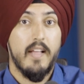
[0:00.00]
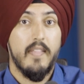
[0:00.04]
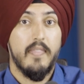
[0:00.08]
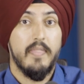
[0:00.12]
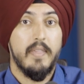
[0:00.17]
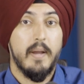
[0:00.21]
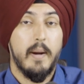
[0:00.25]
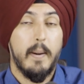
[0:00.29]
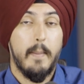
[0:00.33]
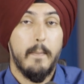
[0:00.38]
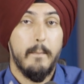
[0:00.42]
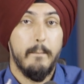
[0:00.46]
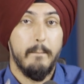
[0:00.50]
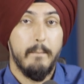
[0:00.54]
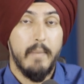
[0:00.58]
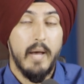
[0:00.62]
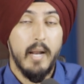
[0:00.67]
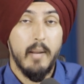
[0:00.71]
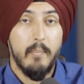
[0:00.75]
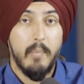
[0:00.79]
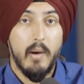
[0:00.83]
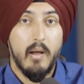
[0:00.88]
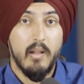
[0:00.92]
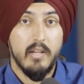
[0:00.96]
Their
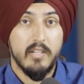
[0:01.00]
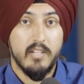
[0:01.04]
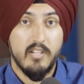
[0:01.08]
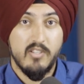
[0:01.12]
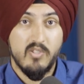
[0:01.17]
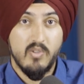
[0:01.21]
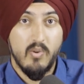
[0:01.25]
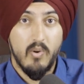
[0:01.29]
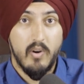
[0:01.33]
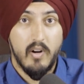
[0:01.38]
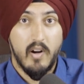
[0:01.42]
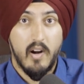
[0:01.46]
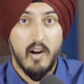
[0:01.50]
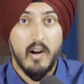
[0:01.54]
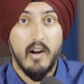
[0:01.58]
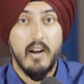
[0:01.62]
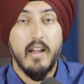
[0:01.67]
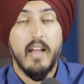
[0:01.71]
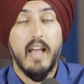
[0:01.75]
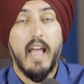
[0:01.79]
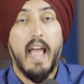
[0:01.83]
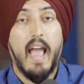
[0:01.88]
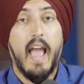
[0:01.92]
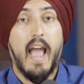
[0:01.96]
metabolic disorder
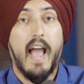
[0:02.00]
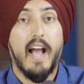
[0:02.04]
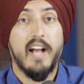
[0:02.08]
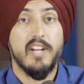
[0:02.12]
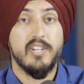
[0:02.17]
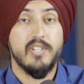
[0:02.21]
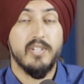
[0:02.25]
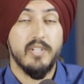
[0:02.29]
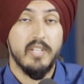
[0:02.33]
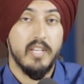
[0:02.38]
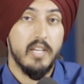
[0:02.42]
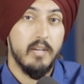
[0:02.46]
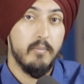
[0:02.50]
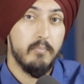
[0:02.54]
actually